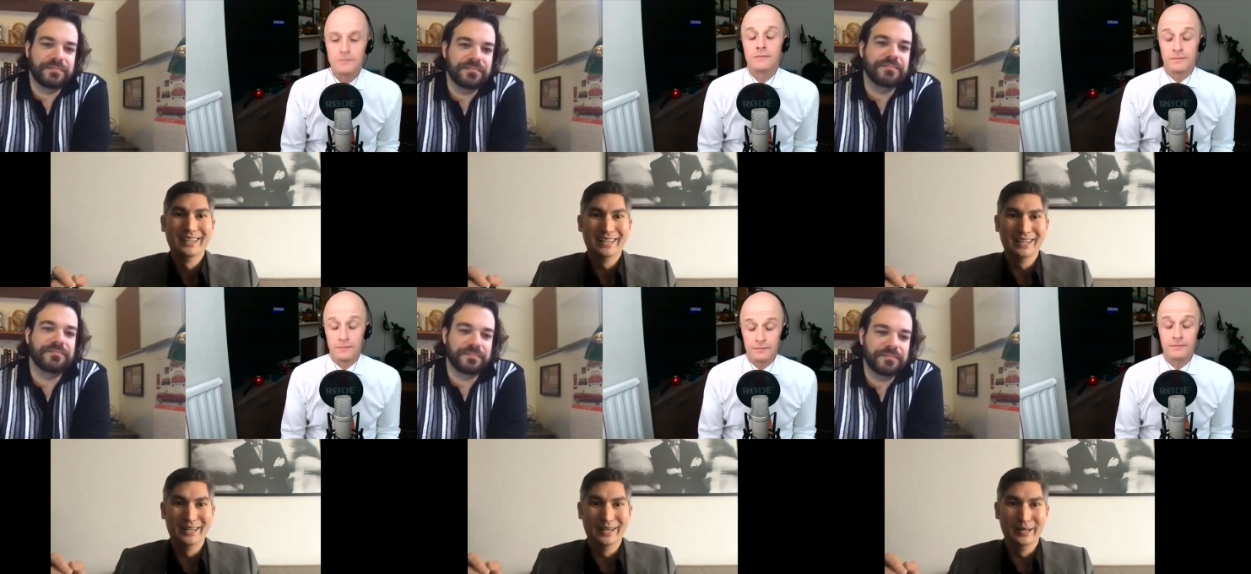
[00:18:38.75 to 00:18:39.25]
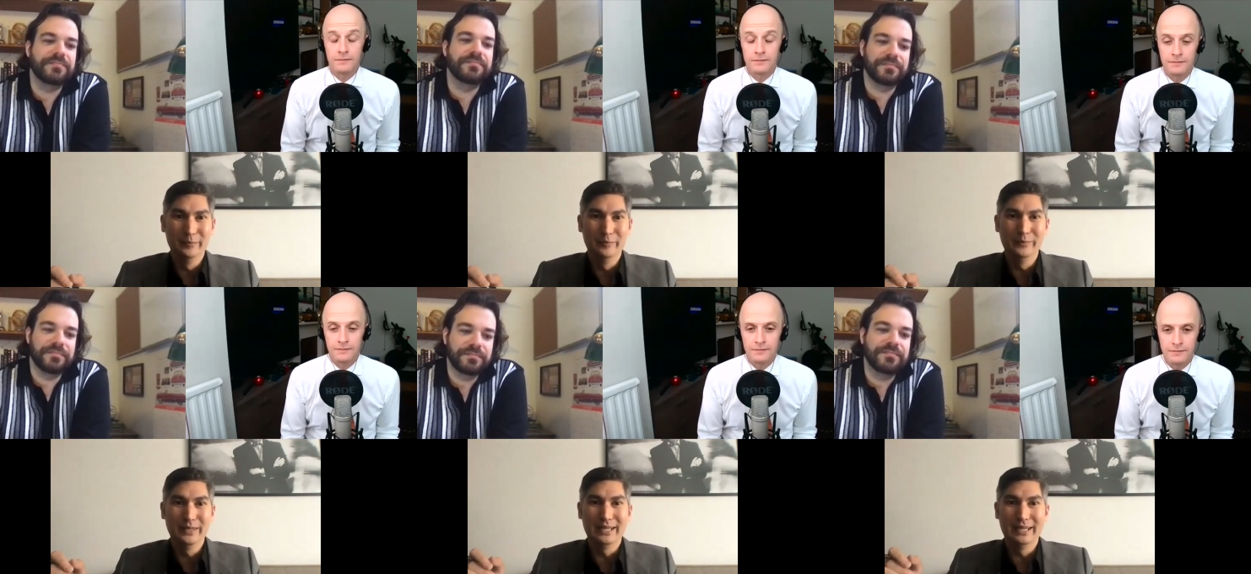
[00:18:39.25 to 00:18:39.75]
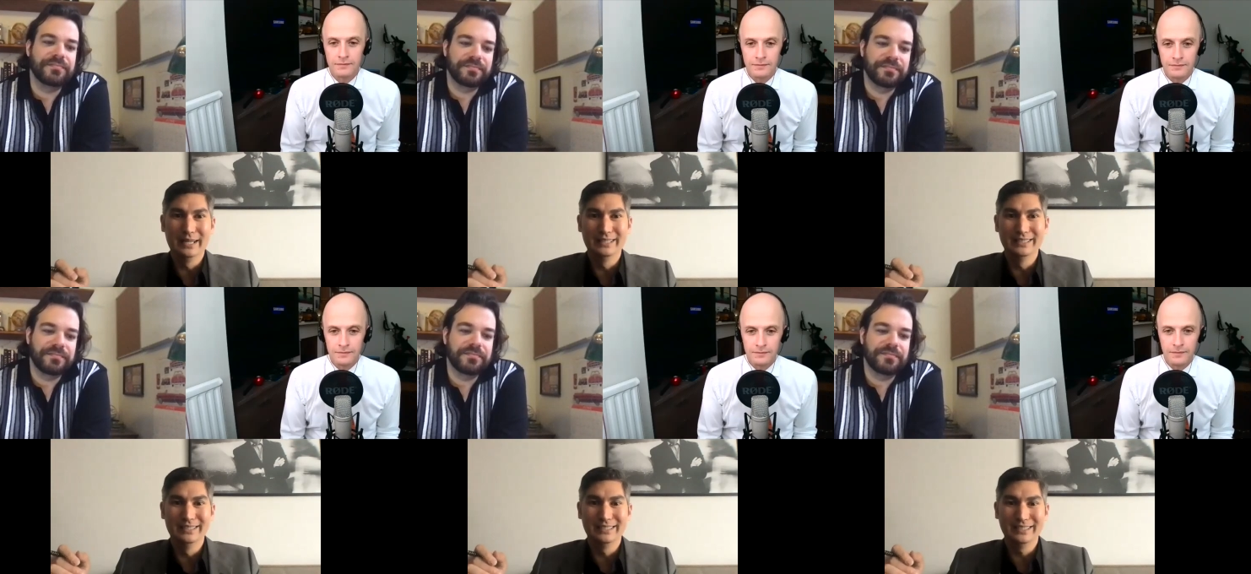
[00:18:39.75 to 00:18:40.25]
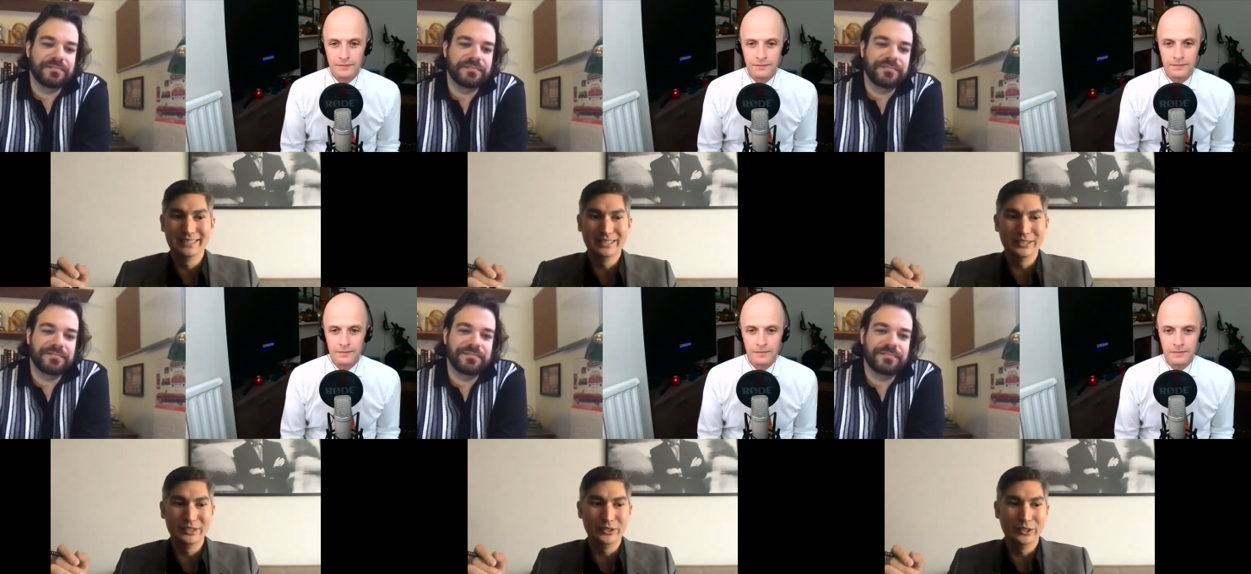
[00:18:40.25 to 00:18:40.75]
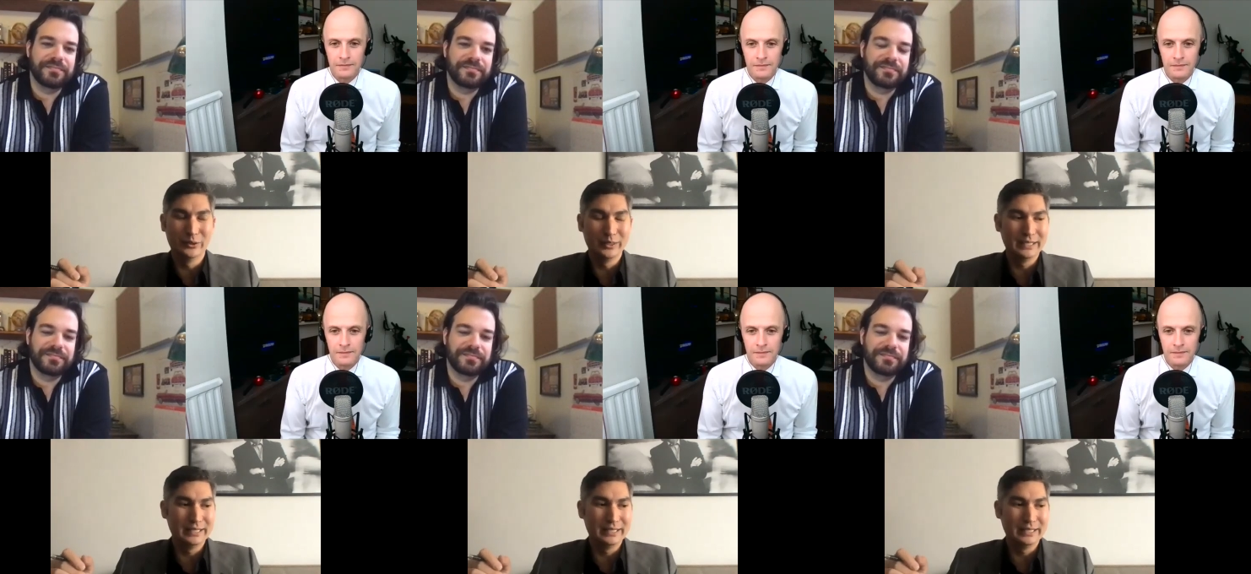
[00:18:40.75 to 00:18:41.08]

Speaker 1: Um, and, you know, it,